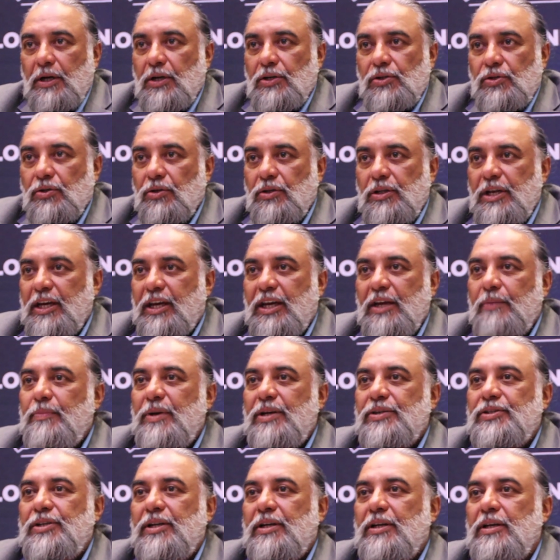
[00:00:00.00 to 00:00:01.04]
So they can
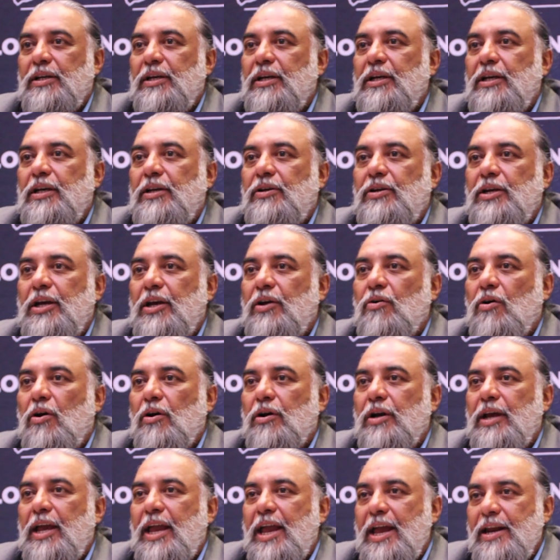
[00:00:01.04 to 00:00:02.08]
basically take
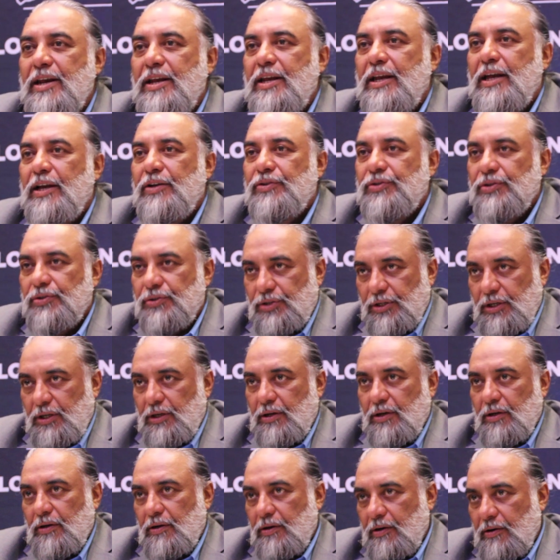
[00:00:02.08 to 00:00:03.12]
on any agency
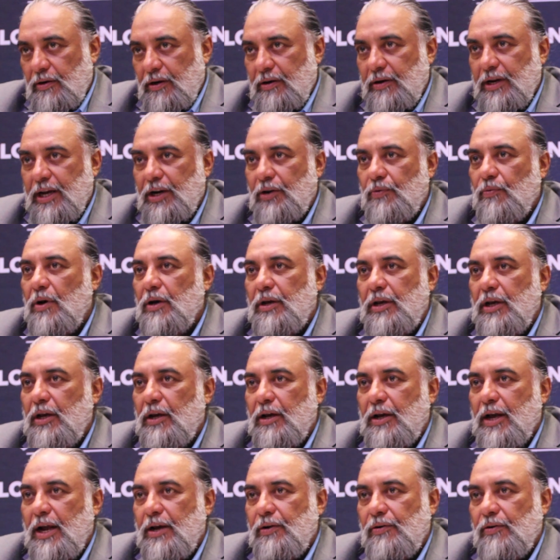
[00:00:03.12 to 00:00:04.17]

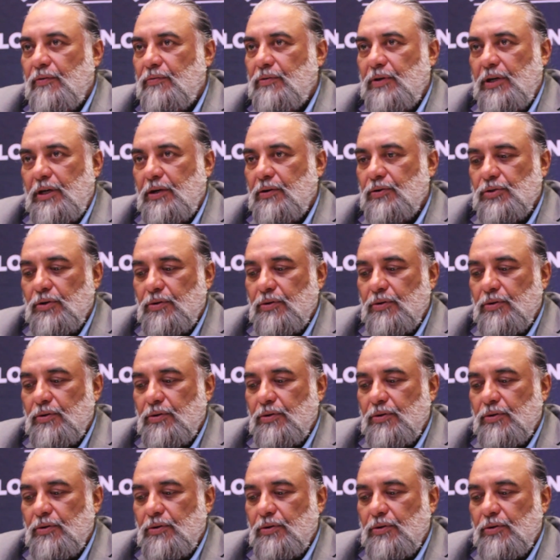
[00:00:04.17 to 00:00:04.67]
networking kind of thing.